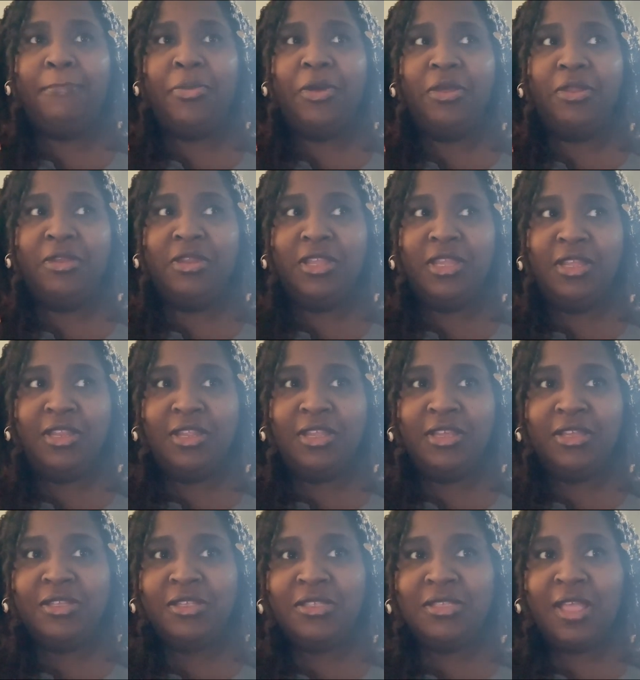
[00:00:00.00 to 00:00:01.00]

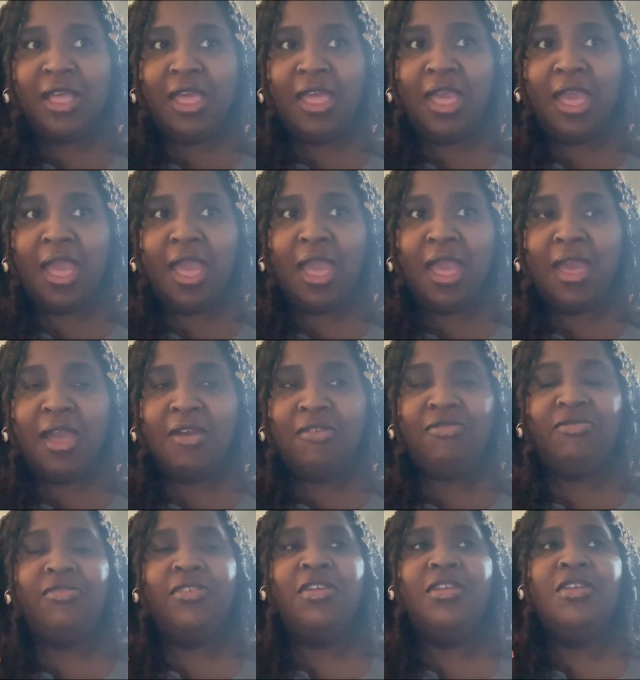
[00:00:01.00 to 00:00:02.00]
paninis they have.
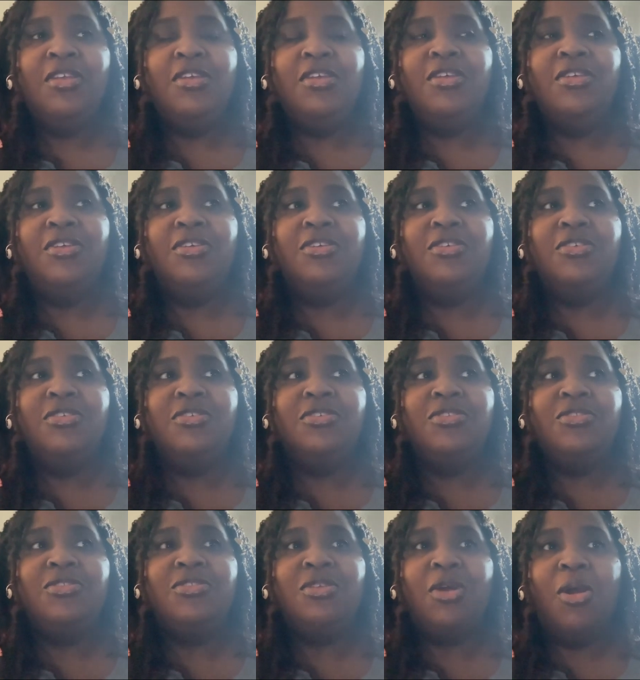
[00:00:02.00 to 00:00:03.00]

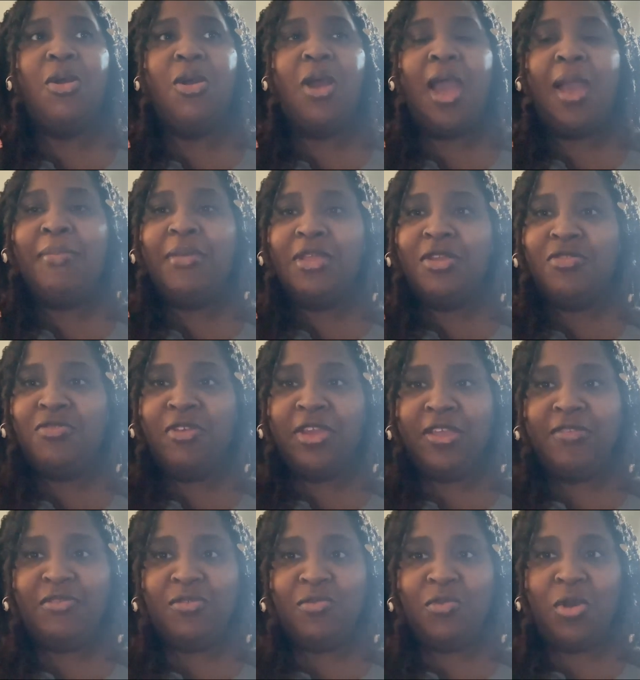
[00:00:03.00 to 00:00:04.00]
So I've been
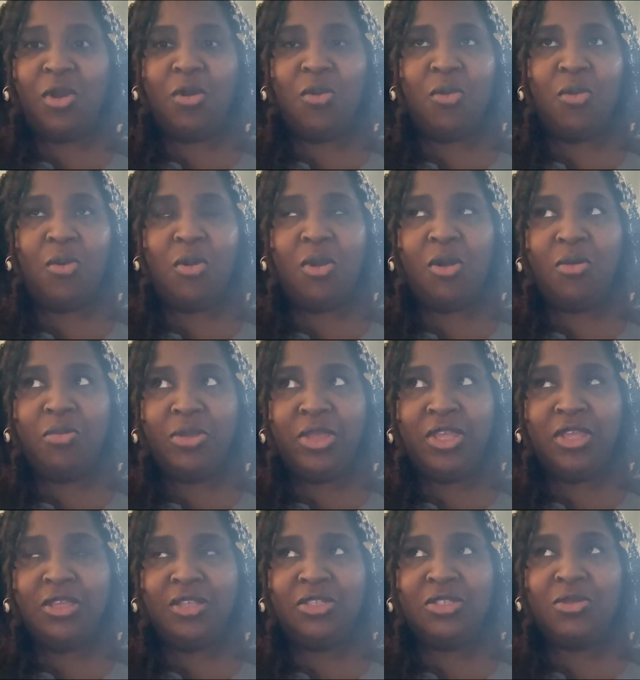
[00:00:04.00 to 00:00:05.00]
craving one all week.